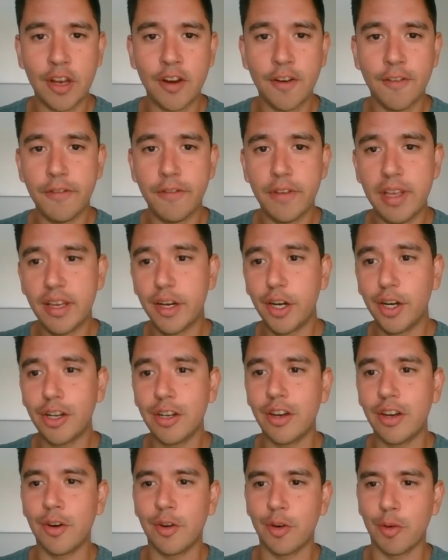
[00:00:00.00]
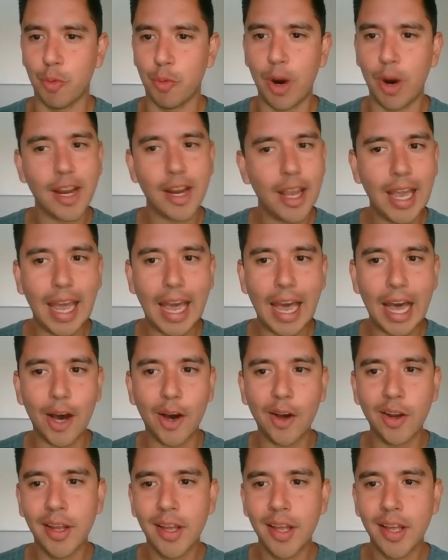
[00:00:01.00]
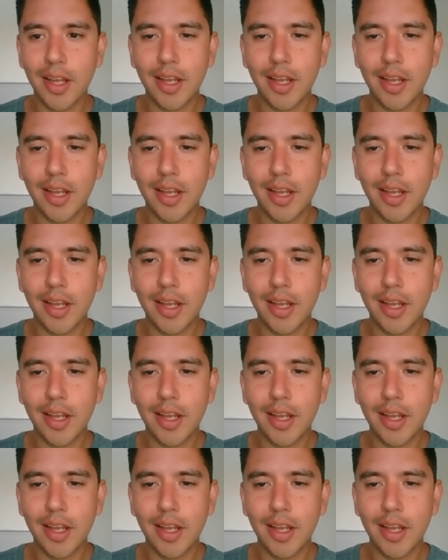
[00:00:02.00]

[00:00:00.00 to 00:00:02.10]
field, you're working out